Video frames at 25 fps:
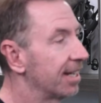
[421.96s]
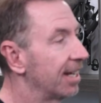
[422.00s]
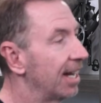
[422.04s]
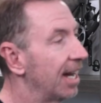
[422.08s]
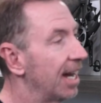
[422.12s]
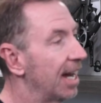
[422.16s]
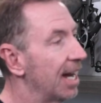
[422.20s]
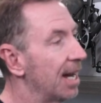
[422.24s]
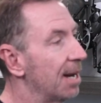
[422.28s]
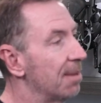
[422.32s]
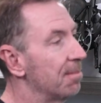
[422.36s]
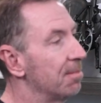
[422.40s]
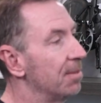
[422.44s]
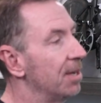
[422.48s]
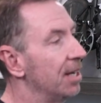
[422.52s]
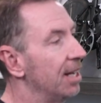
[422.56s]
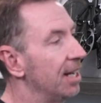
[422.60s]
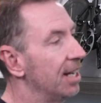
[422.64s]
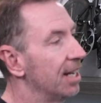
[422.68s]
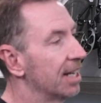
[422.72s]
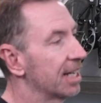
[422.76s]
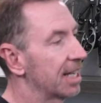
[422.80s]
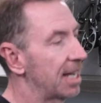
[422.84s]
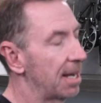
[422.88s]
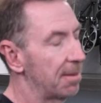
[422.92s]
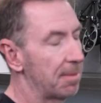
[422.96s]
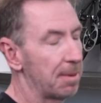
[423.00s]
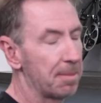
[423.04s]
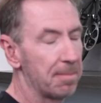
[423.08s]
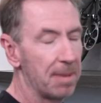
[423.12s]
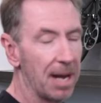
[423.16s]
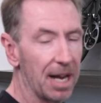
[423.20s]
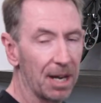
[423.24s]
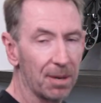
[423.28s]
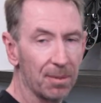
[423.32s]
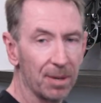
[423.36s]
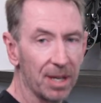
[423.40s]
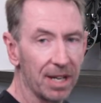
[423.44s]
Coming
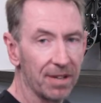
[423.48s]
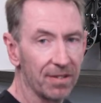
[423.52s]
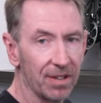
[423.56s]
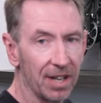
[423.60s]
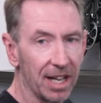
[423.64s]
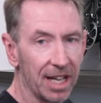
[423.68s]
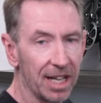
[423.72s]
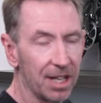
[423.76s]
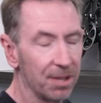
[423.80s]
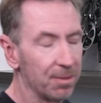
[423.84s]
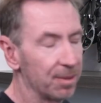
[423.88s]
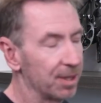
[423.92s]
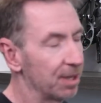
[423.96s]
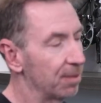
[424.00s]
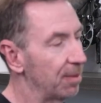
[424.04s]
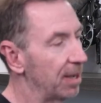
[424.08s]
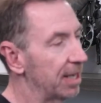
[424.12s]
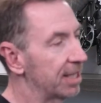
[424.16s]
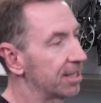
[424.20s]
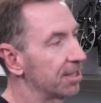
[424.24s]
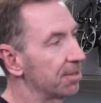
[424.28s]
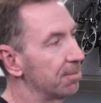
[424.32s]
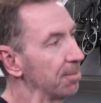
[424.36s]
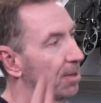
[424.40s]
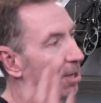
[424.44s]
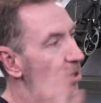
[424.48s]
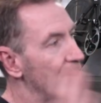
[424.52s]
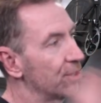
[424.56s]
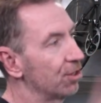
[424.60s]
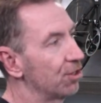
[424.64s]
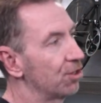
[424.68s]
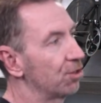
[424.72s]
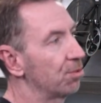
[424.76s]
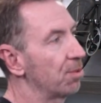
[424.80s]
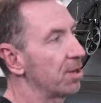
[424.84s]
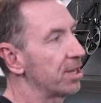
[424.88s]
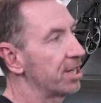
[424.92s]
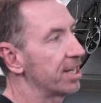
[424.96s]
back whenever later when the wax is
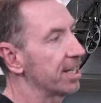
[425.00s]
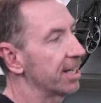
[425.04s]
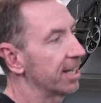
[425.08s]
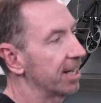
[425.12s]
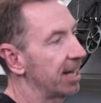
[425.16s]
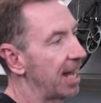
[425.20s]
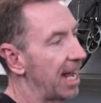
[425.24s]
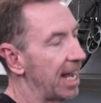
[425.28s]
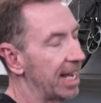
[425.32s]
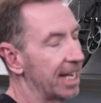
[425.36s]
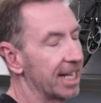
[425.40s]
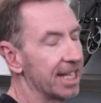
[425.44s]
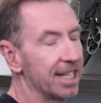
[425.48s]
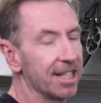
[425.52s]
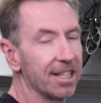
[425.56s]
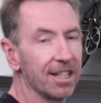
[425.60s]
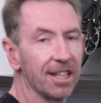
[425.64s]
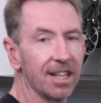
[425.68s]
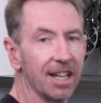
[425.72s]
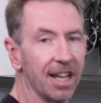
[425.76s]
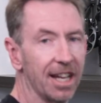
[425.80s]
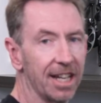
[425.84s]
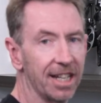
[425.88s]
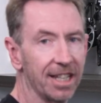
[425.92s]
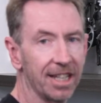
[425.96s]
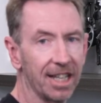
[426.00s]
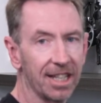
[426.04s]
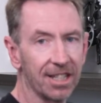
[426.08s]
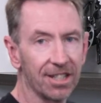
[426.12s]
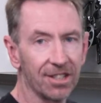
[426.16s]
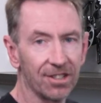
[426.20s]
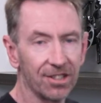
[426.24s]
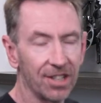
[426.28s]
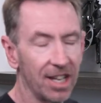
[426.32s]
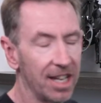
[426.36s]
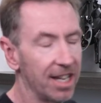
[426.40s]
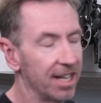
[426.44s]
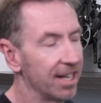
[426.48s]
melted, swishing it and hanging that
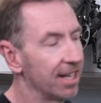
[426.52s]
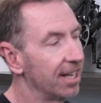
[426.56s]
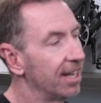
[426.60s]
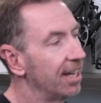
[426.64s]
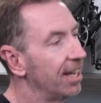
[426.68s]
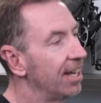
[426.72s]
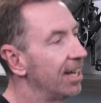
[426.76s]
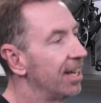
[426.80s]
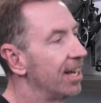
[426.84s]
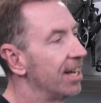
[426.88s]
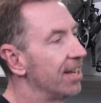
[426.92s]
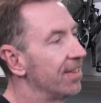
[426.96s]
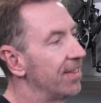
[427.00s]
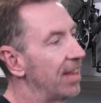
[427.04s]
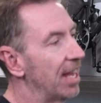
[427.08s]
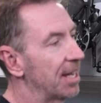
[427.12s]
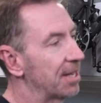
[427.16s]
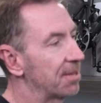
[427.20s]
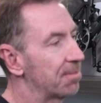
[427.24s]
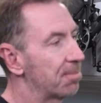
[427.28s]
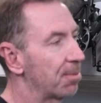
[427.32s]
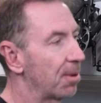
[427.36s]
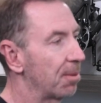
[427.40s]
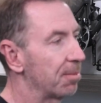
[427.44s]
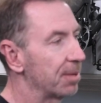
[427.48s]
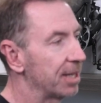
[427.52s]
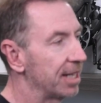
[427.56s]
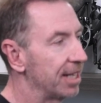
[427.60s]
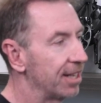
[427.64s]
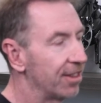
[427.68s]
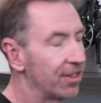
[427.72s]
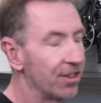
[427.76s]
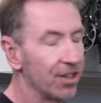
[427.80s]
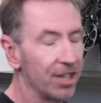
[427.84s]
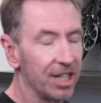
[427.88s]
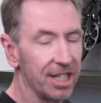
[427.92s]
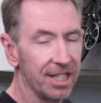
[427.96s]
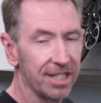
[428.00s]
to set, that's probably
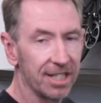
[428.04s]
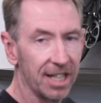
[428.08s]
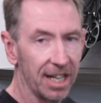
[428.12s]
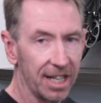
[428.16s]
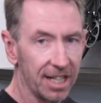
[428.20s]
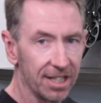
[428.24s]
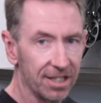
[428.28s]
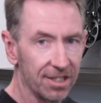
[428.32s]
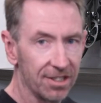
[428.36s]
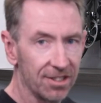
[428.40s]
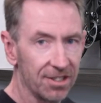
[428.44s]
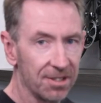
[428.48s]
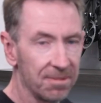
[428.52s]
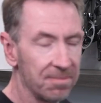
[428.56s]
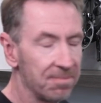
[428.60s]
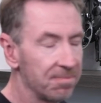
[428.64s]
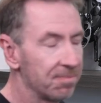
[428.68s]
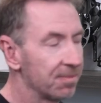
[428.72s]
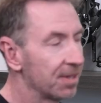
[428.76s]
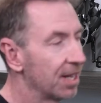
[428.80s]
30 seconds.